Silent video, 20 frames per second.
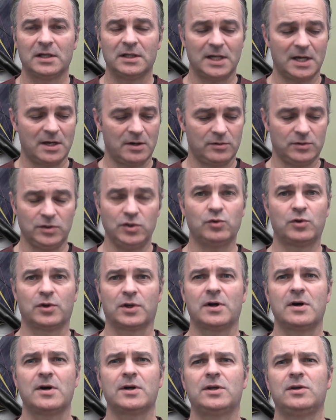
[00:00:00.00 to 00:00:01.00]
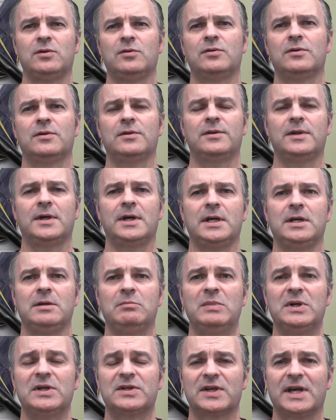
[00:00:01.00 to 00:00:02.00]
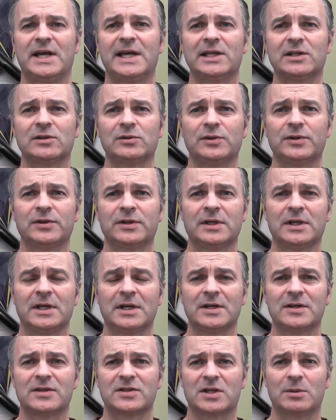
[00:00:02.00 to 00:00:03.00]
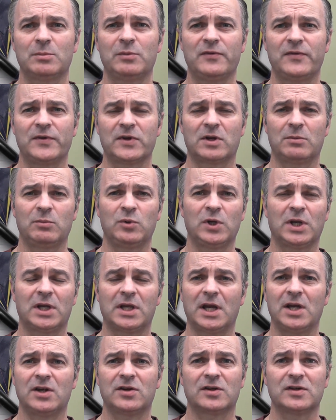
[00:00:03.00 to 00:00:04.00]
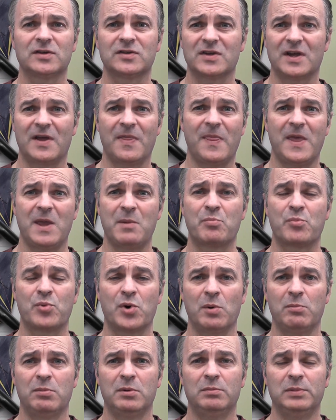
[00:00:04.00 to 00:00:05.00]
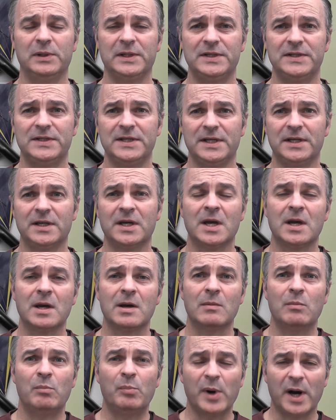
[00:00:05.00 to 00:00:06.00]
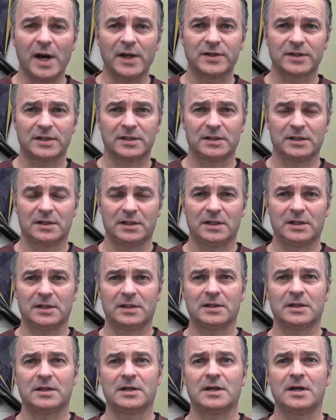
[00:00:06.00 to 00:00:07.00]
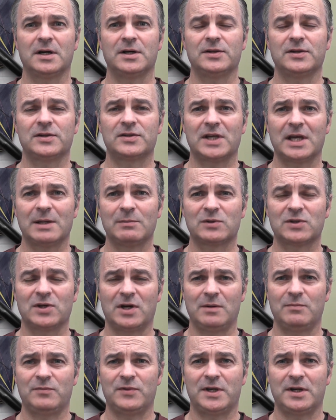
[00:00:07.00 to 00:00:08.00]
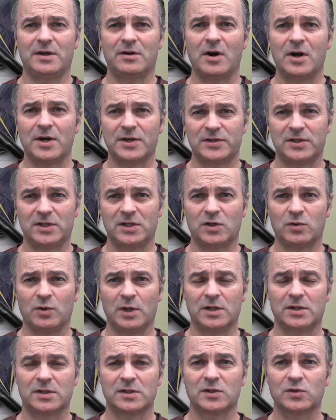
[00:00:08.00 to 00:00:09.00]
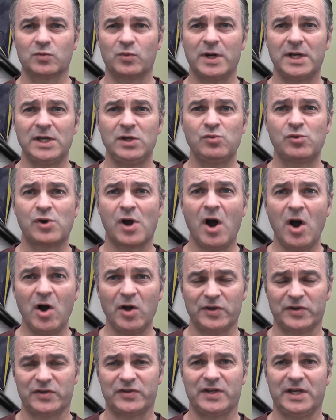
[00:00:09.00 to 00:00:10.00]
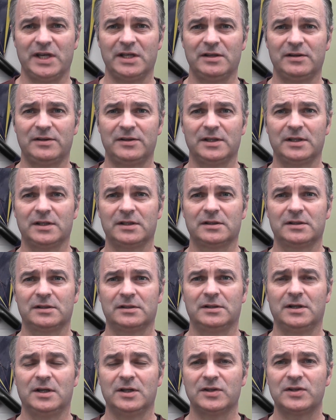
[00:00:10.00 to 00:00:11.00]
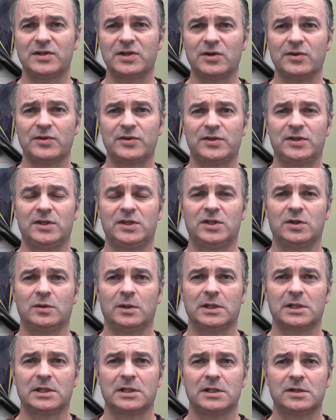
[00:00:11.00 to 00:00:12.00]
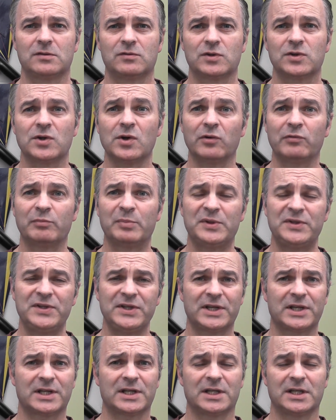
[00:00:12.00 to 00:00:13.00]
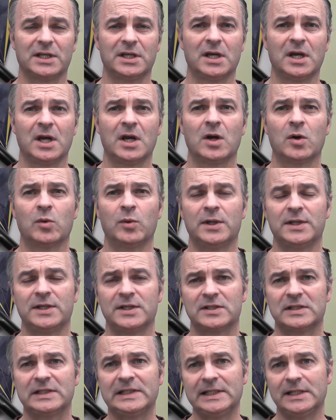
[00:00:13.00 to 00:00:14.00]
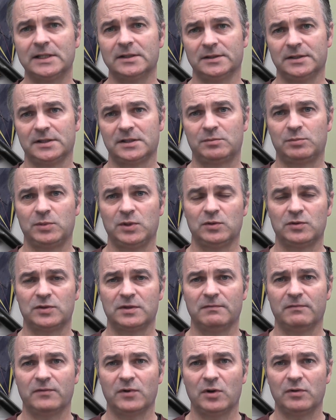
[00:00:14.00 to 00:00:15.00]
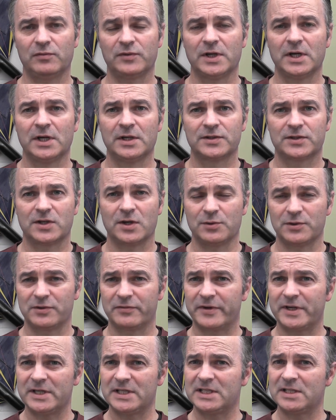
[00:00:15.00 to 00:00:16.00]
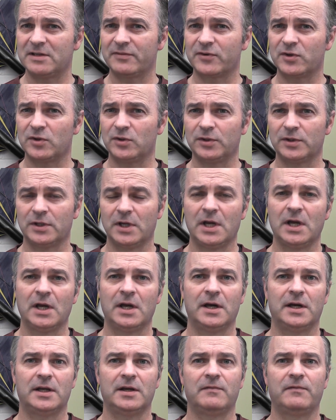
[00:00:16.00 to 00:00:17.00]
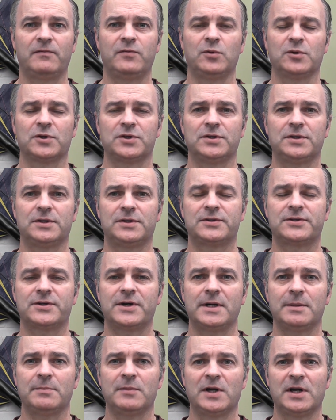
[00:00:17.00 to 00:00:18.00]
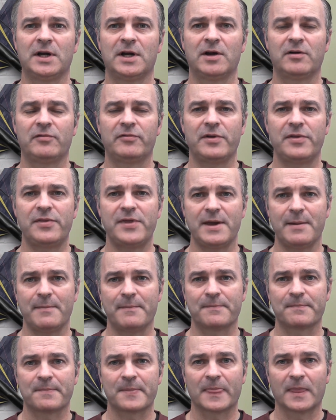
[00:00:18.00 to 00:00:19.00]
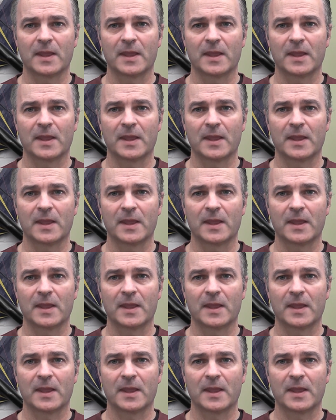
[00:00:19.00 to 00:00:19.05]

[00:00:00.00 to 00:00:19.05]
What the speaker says: Now, you could argue that they mishandled some of the communications, and they probably did, but at the same time there are situations where you can't say anything until the situation is resolved, particularly when there's legal disputes involved. So it was a very difficult and unfortunate time for them.